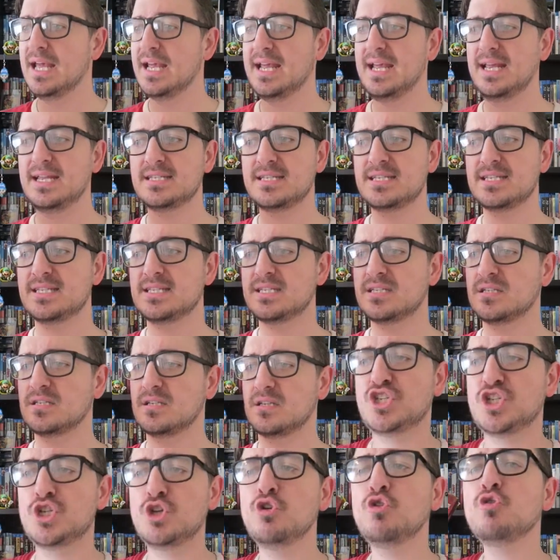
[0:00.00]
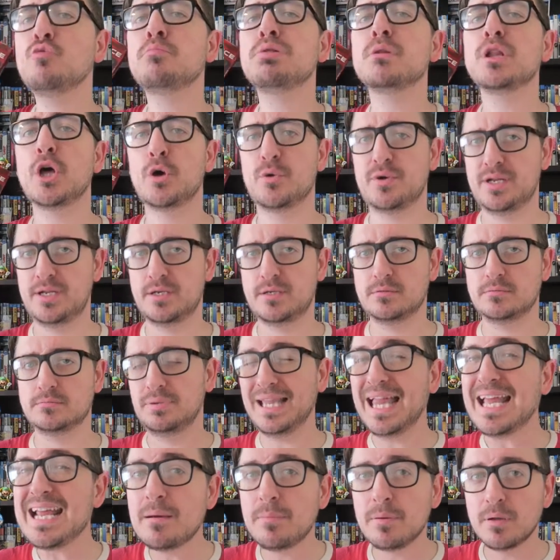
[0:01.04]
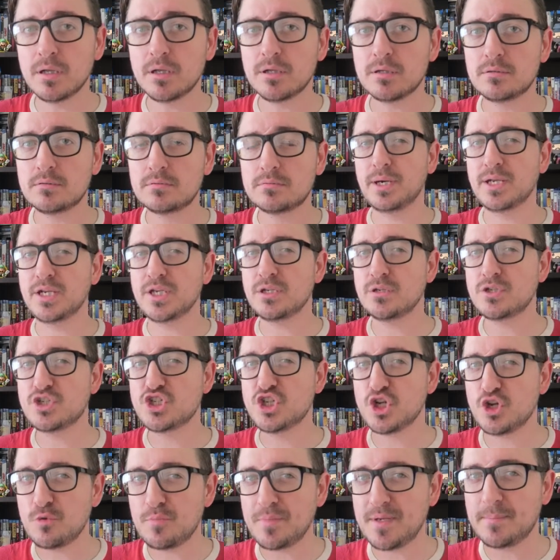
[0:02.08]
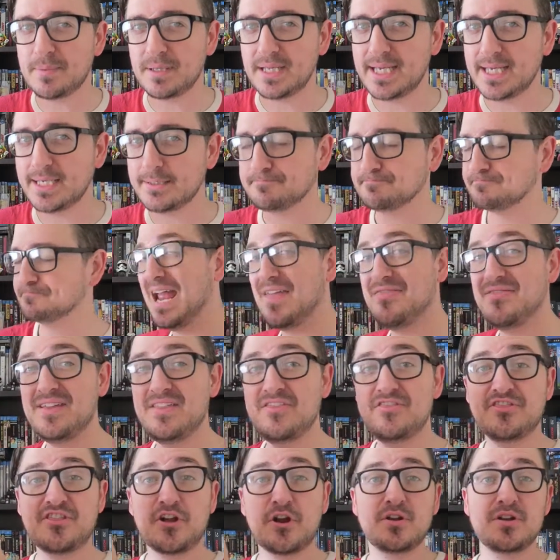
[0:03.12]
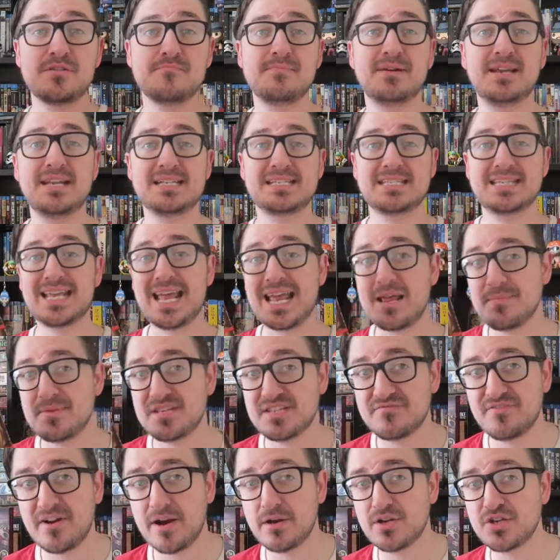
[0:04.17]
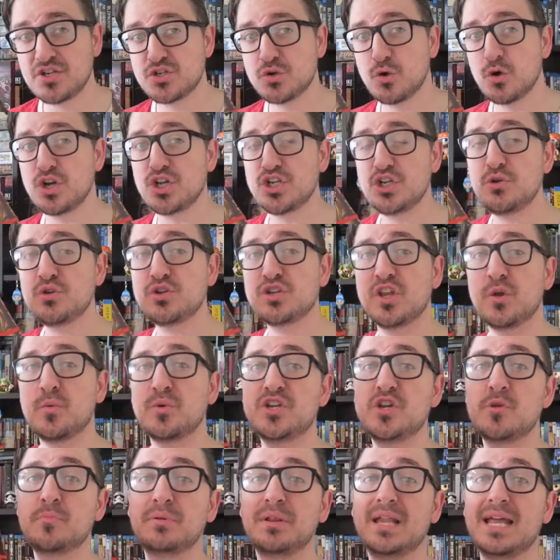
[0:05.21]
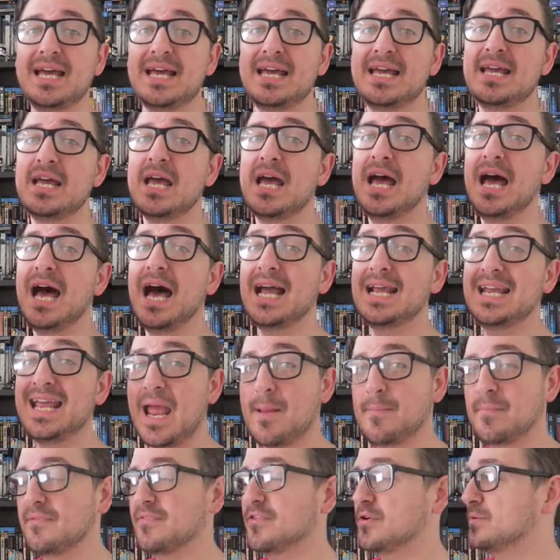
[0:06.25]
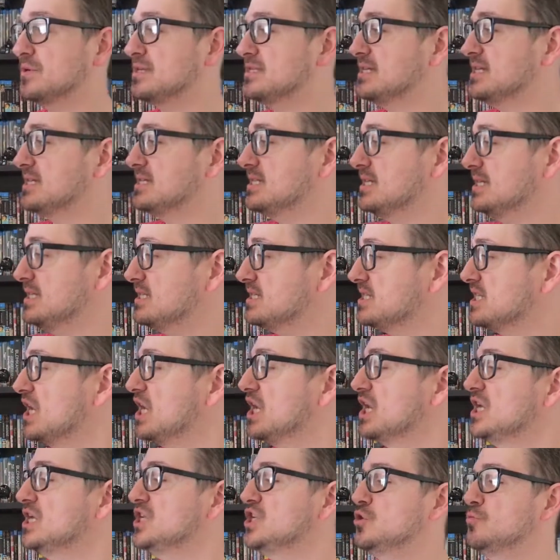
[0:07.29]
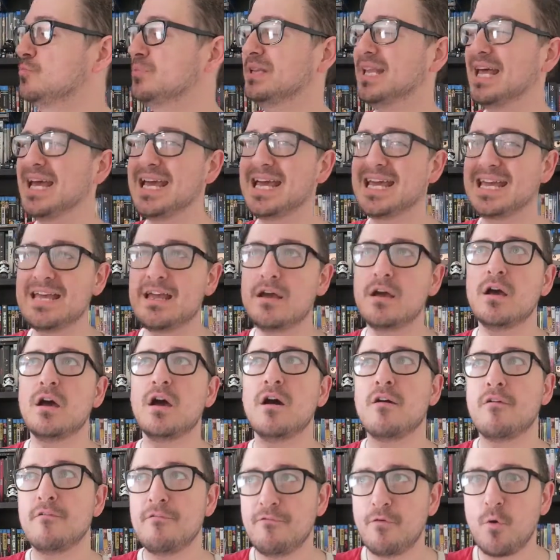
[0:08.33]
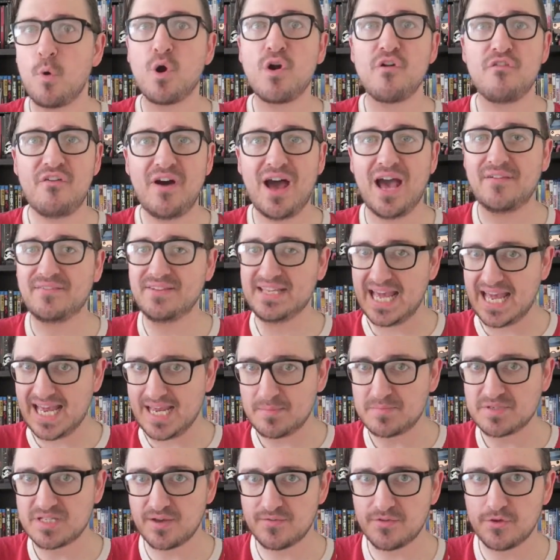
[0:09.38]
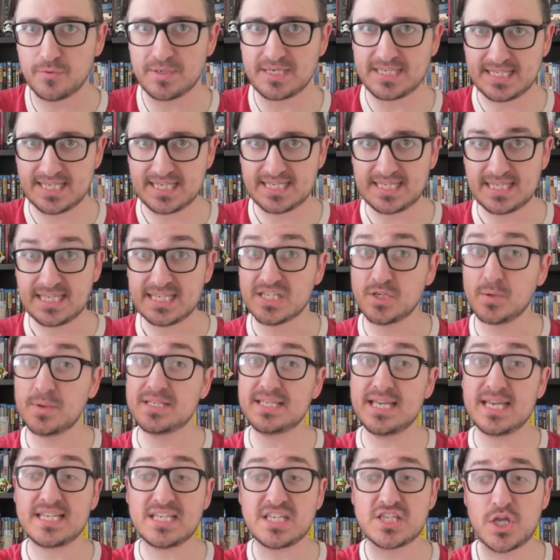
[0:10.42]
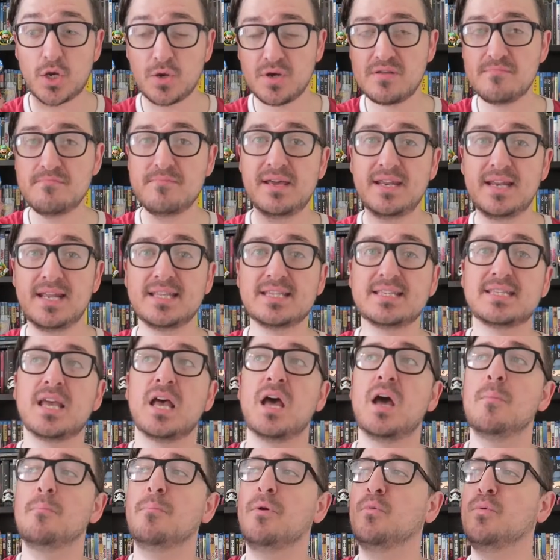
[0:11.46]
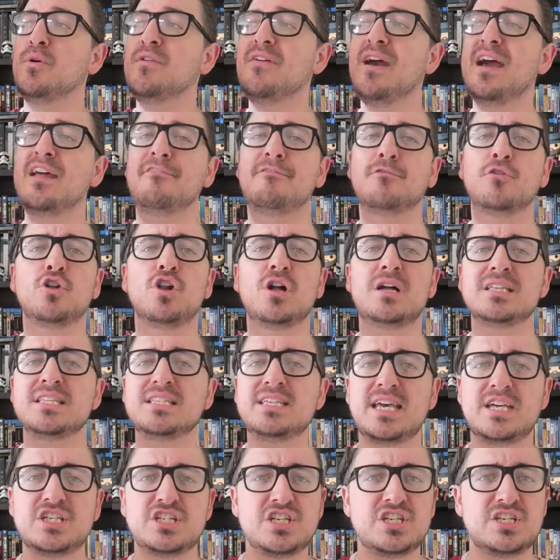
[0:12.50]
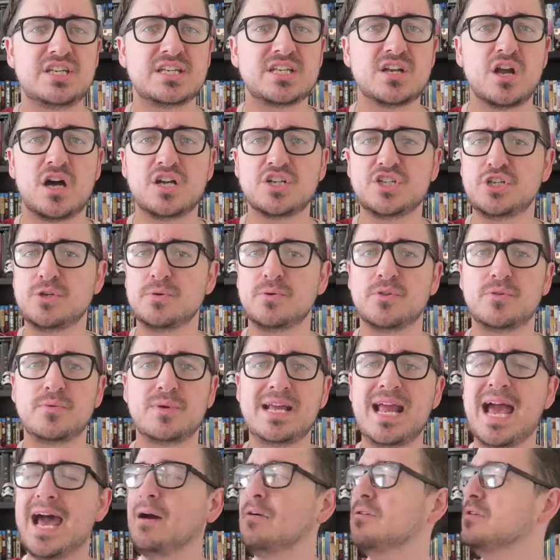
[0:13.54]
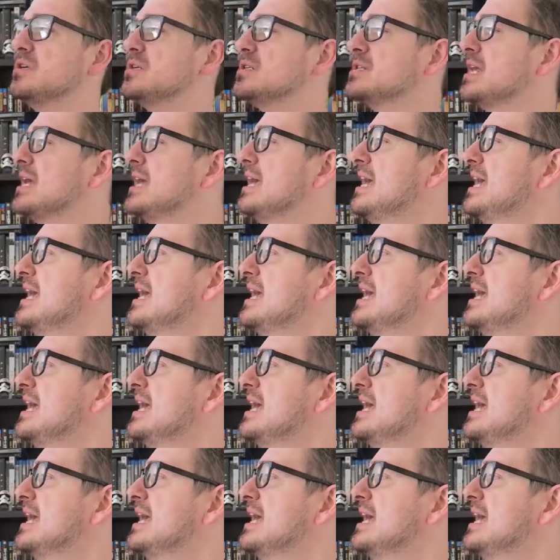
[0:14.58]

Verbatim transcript: It's too bloated playable but shouldn't be played. And then 30 minutes, the game is very short. Usually when you play a game of the Resistance, you play four or five games of the Resistance. So it says 30 minutes, but we've had full-on sessions that's gone two or three hours.